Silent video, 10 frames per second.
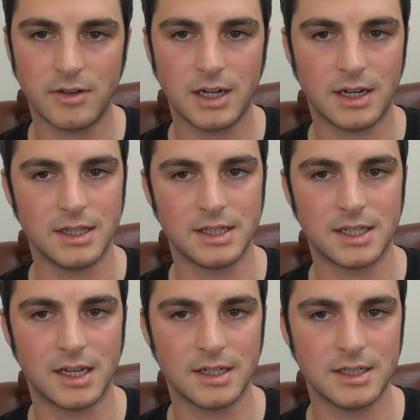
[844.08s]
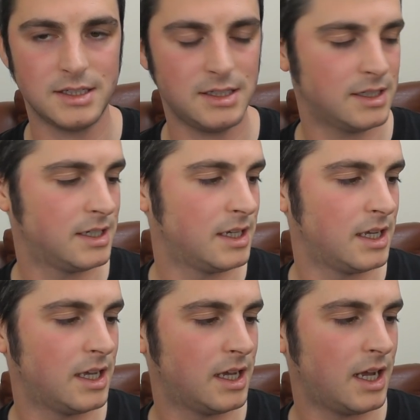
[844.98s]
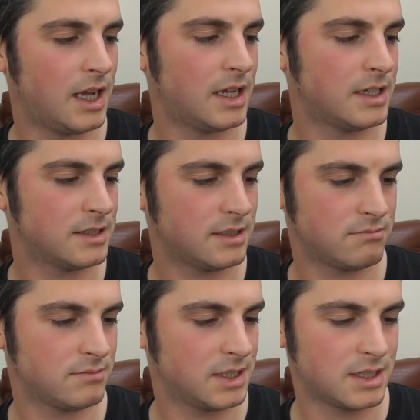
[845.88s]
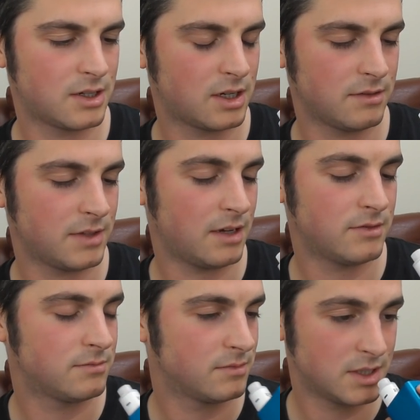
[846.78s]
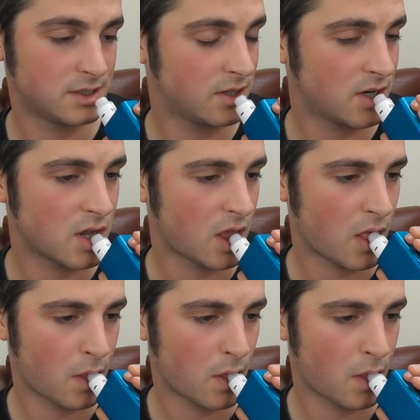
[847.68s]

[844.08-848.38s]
I really like the size, and it's good.